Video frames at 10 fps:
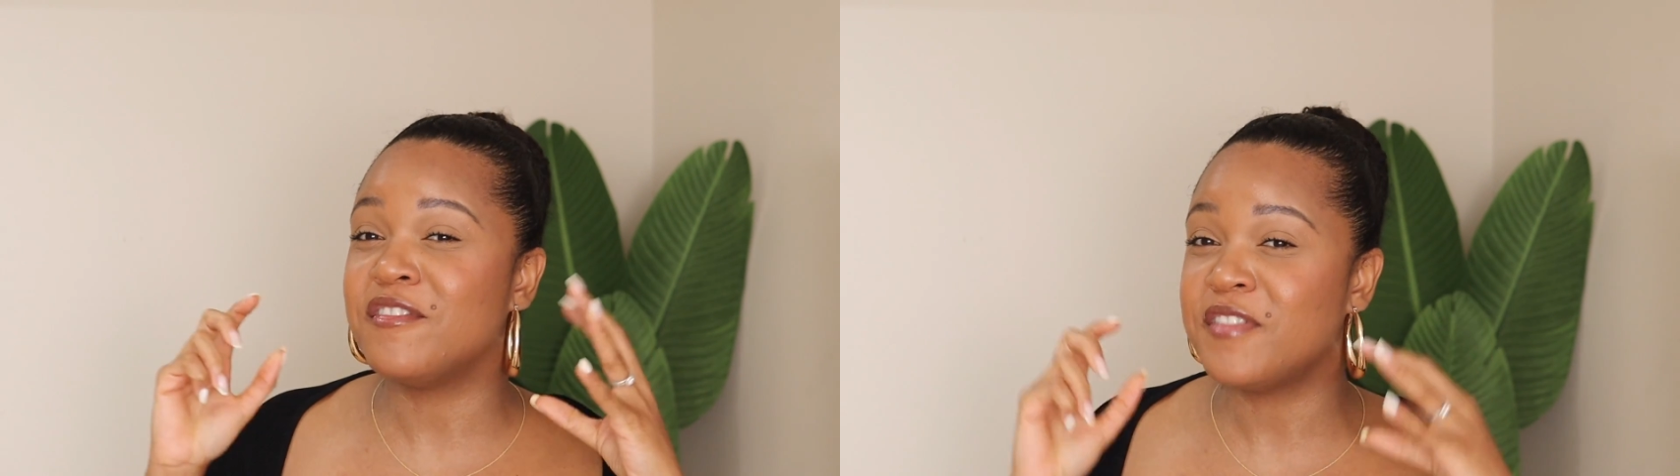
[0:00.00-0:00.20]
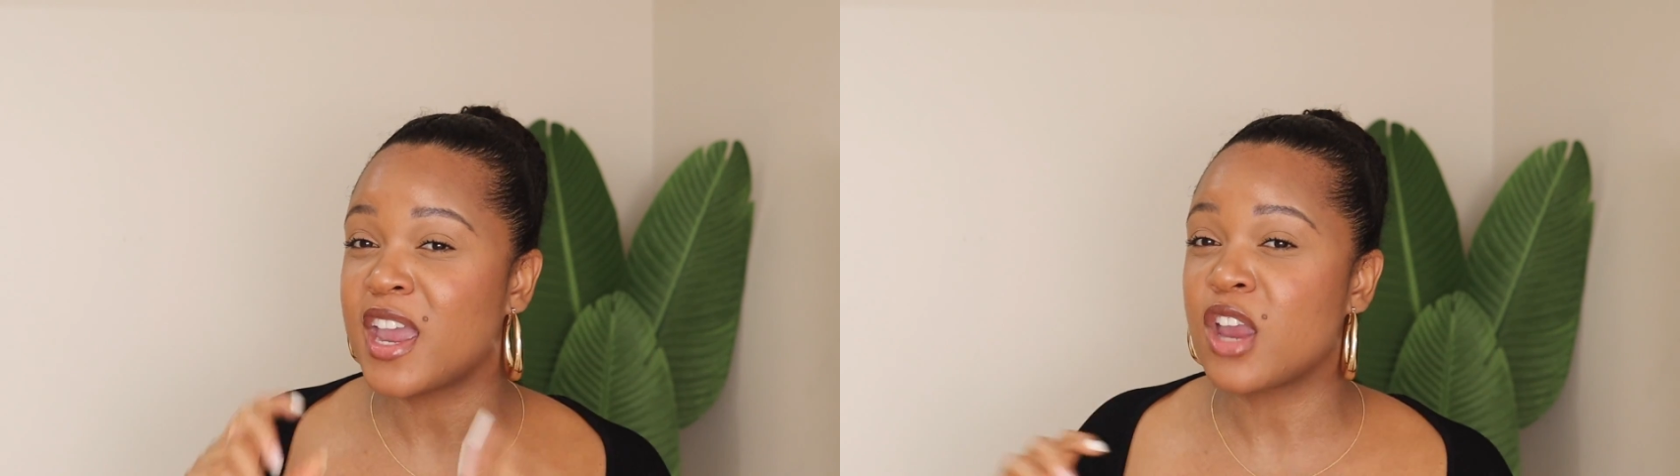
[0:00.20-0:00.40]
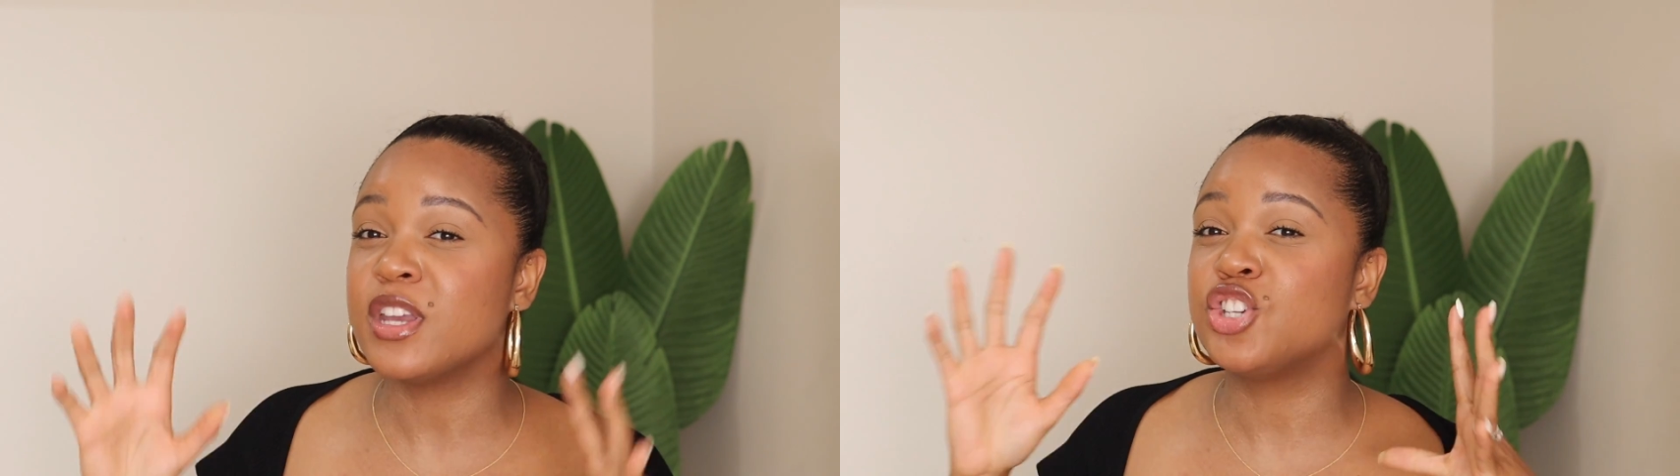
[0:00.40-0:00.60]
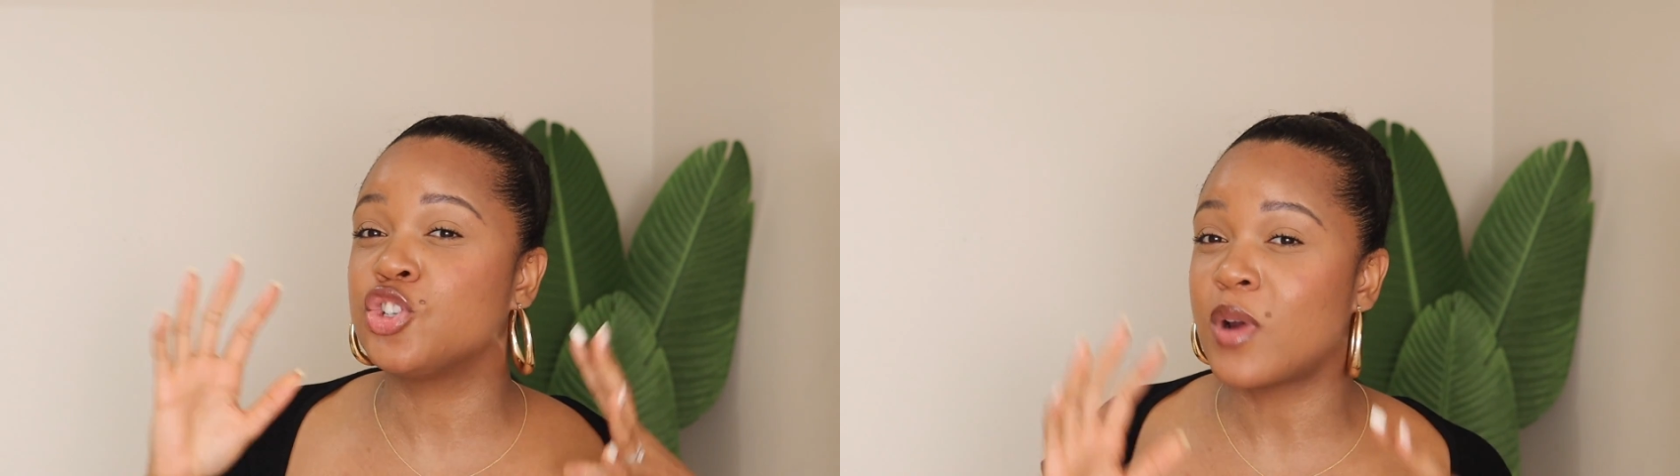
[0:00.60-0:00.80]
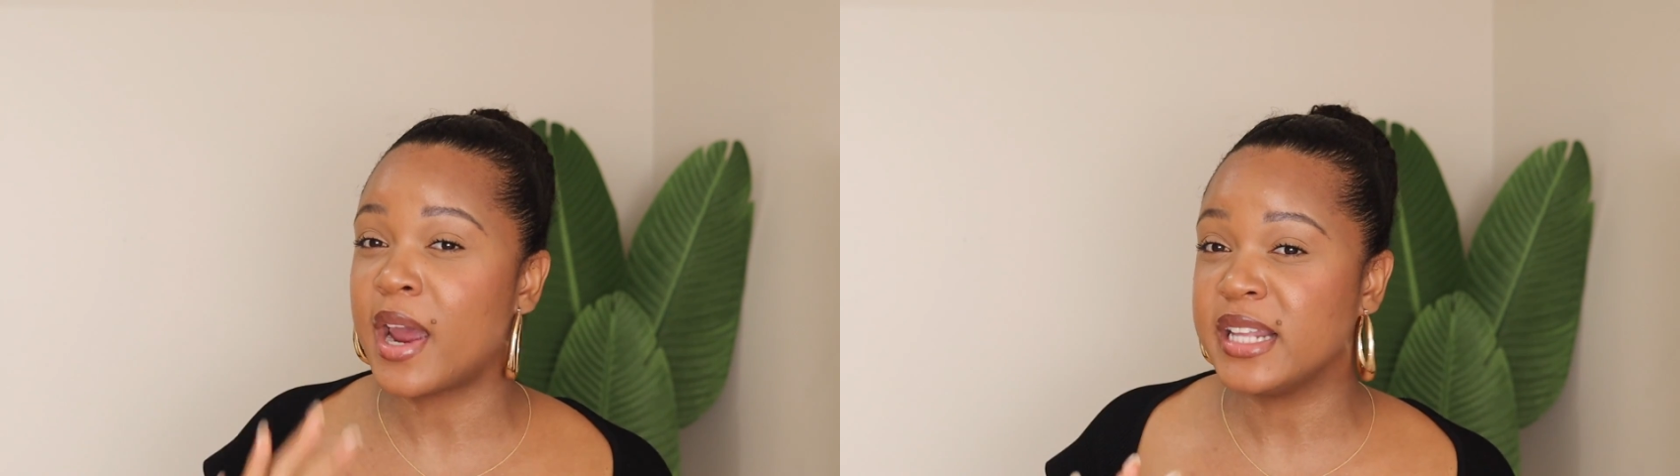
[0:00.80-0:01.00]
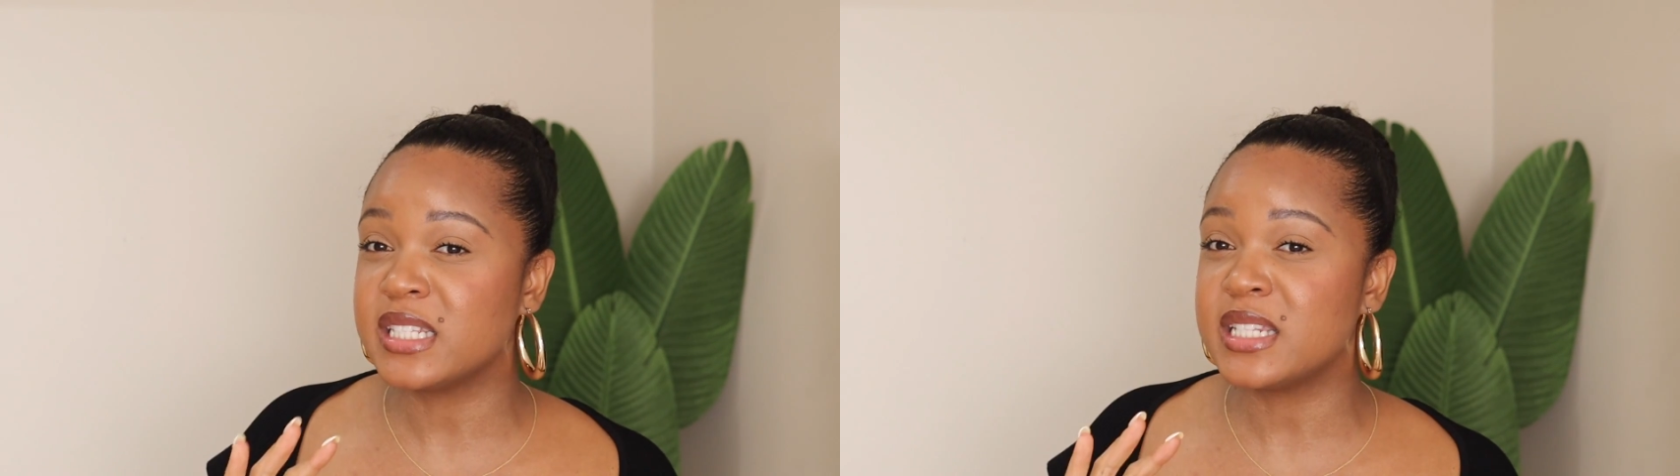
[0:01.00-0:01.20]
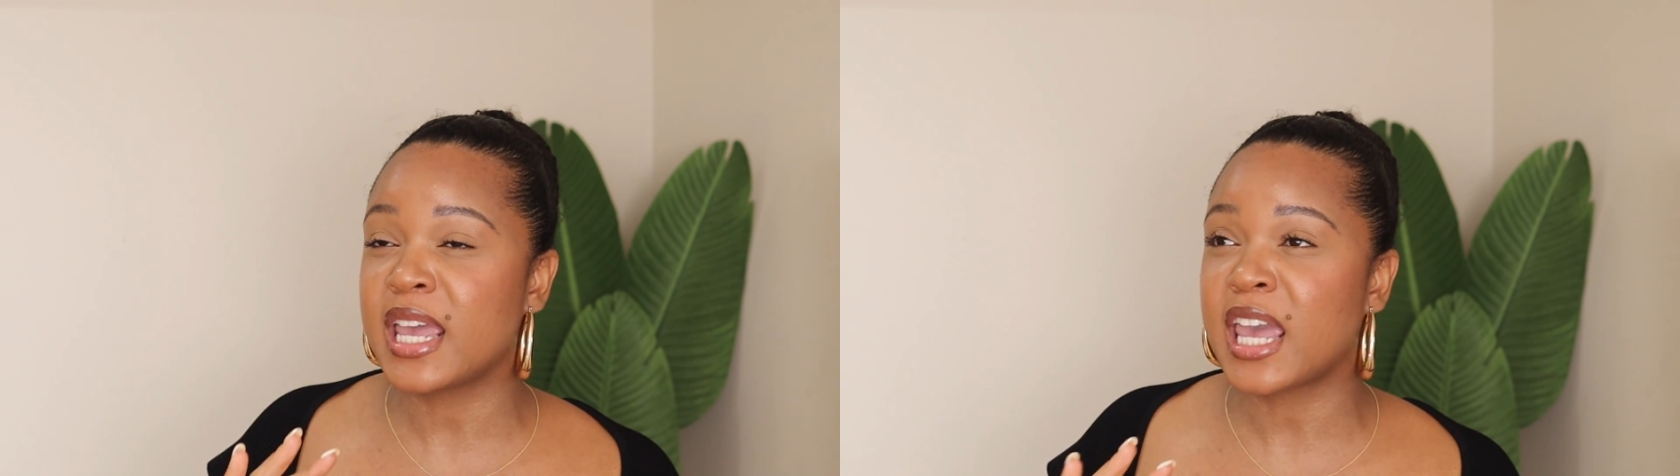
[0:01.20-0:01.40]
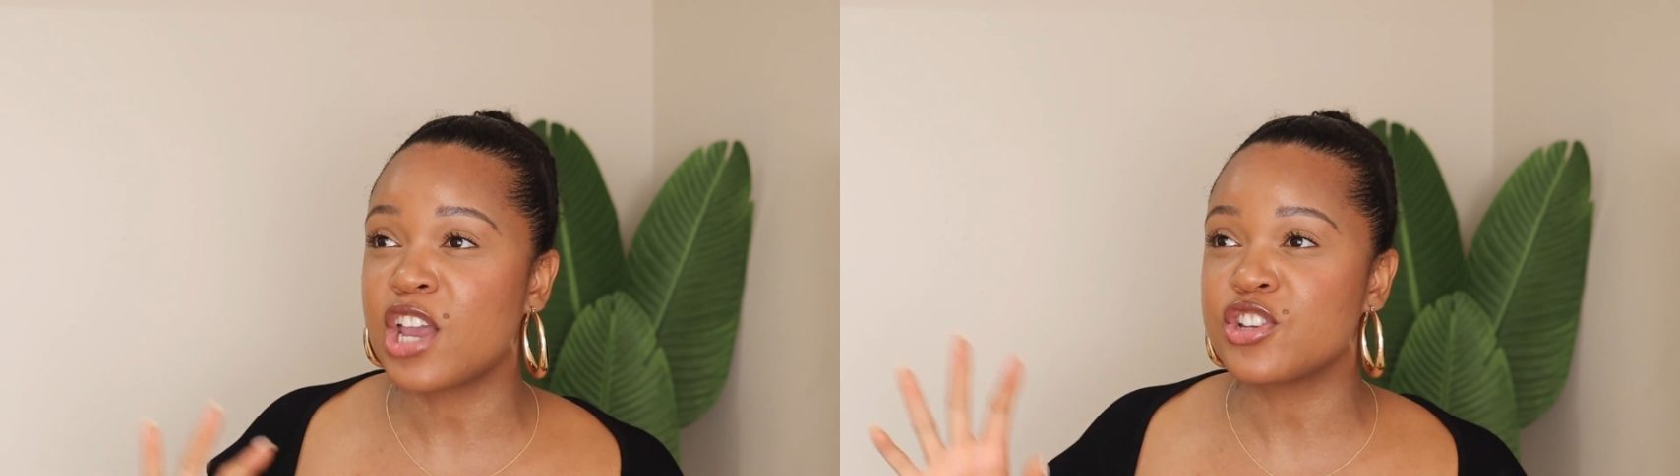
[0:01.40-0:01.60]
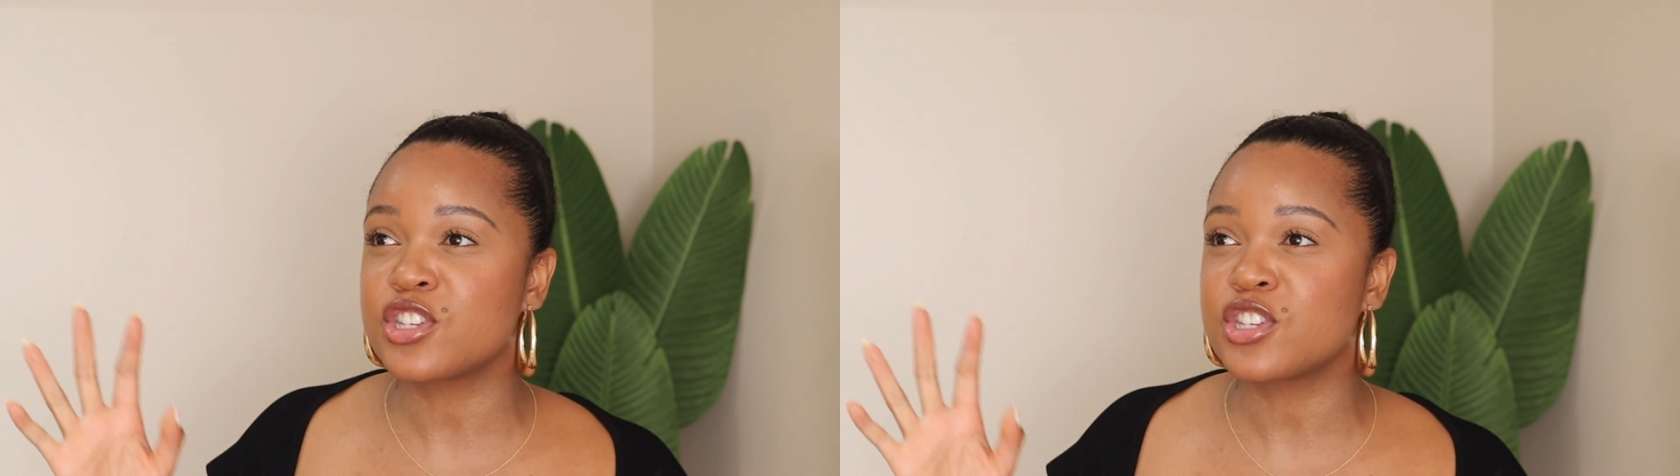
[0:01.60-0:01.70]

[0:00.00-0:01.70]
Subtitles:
very drying to the hair.